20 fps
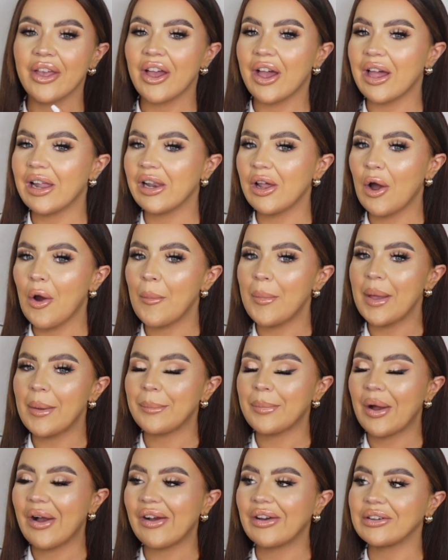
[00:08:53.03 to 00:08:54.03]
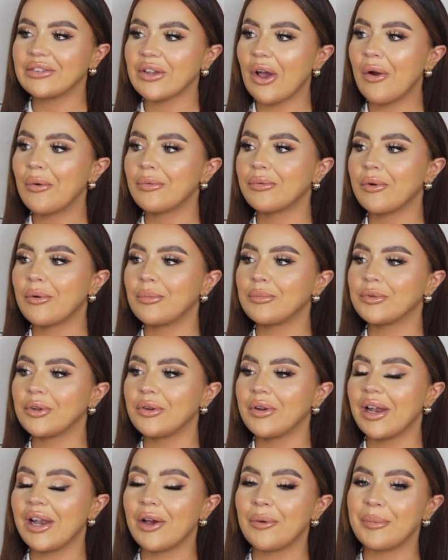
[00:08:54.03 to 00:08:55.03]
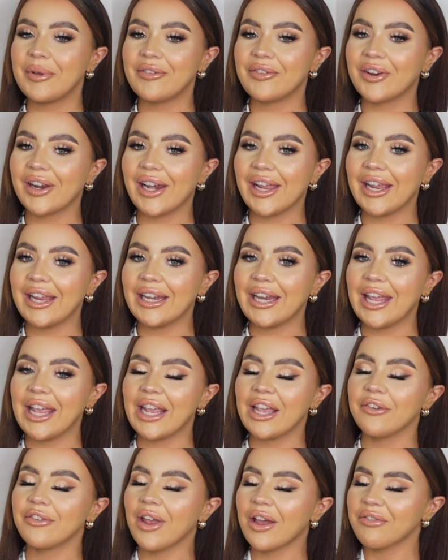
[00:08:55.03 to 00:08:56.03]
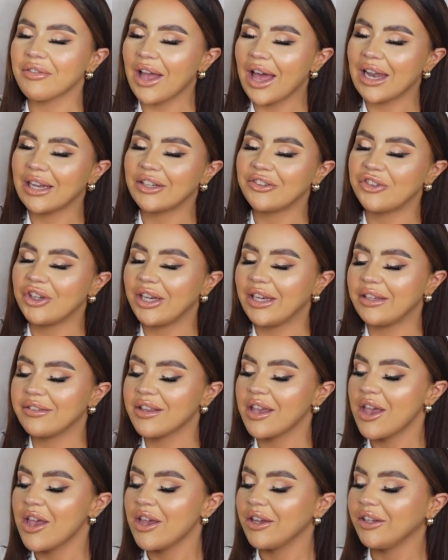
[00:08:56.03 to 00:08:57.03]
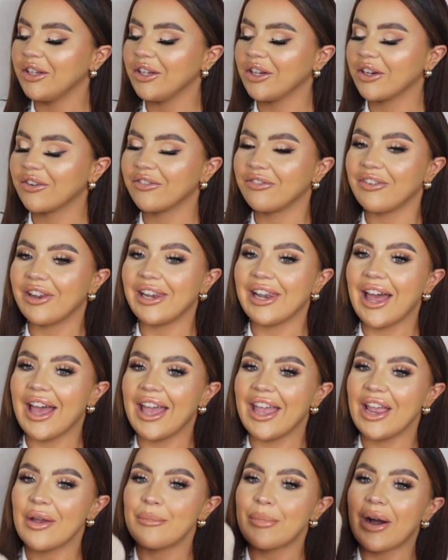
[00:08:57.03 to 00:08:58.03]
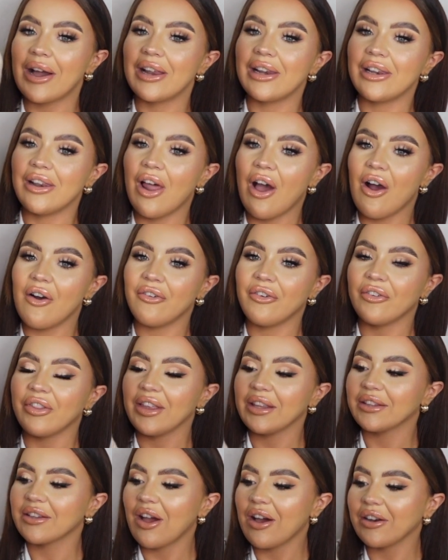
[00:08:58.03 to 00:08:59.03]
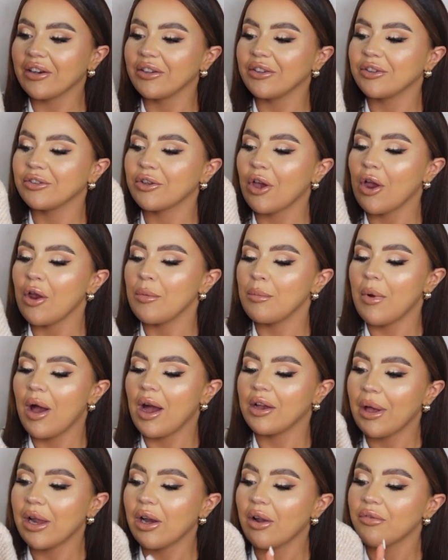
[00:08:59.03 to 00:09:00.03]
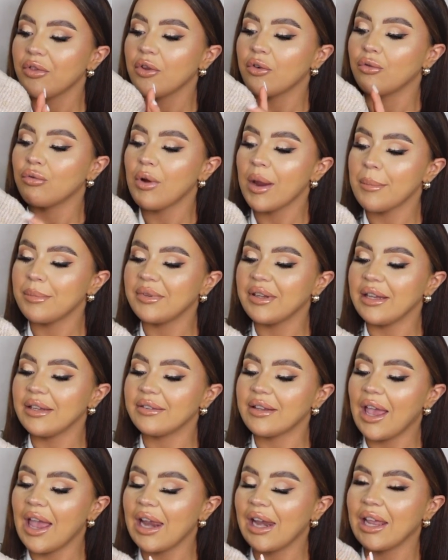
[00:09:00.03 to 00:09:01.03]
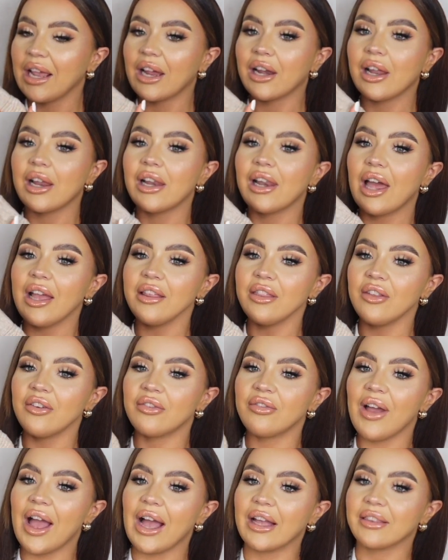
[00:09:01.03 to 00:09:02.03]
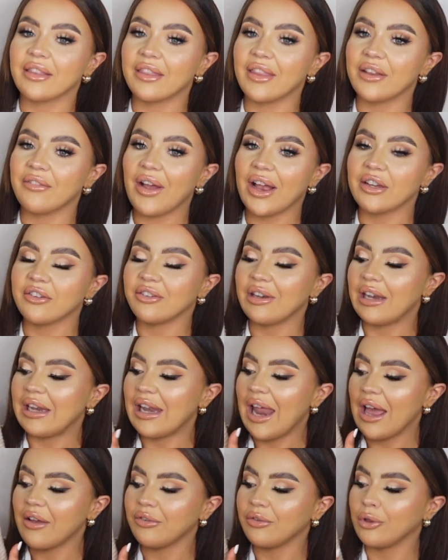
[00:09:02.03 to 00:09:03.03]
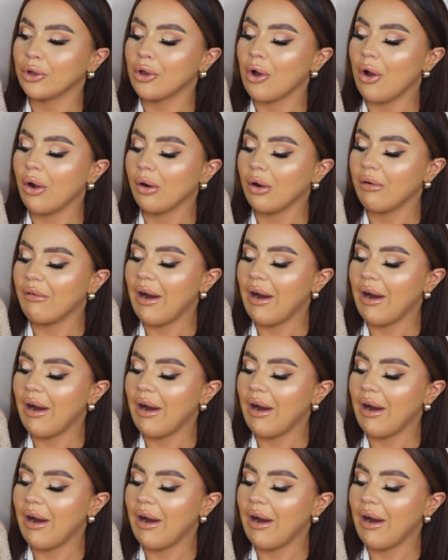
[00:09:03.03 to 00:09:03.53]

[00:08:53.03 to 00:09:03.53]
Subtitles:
a little bit bunged up from doing a little bit of cleaning. If you have allergies, you can relate. But I love this cardigan so much. I love the rib detailing, and I like the fact that they've actually left the collar